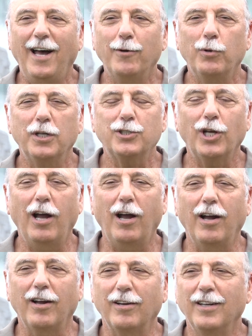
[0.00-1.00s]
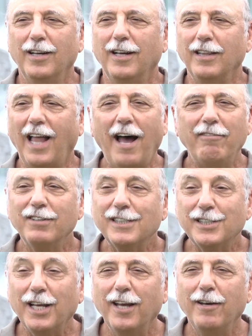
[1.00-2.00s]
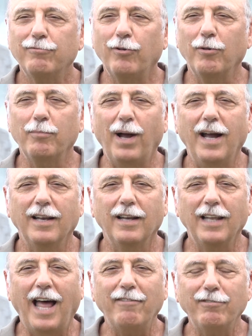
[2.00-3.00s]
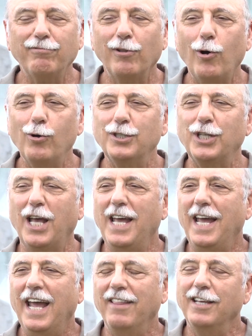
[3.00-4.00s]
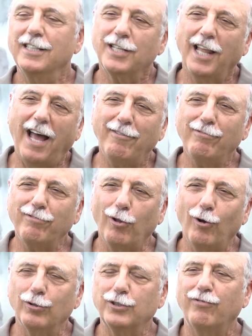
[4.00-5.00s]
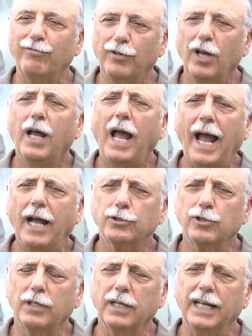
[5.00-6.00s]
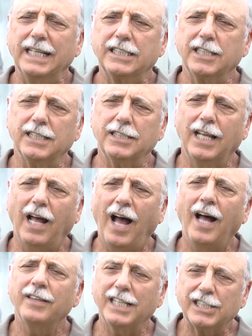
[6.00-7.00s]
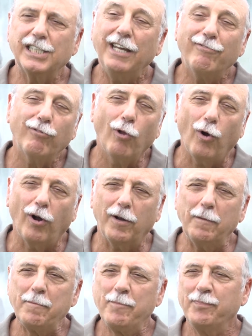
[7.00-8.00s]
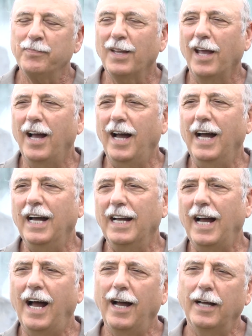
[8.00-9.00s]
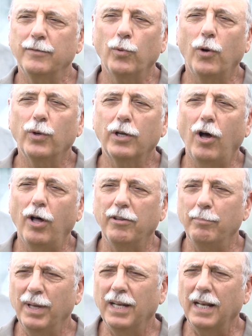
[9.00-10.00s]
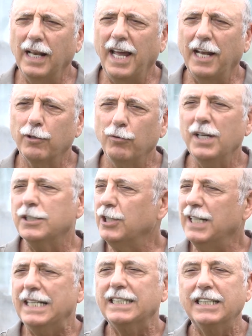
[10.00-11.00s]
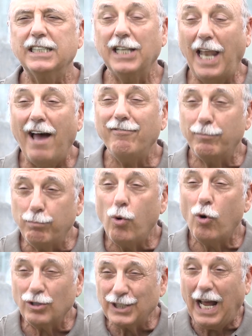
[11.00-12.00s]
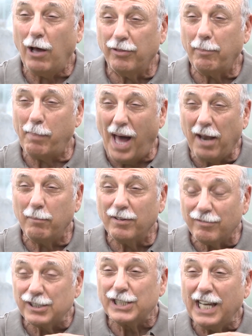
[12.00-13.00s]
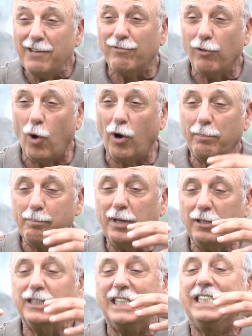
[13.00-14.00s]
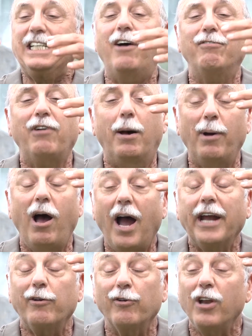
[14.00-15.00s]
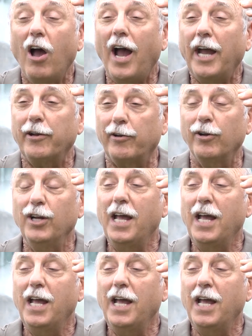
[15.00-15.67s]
which are lavas formed by lava flows, and these lava flows actually exist on the seafloor on what we call the MidAtlantic Ridge. And as this lava pours out the bottom of the seafloor, it builds itself up higher and higher,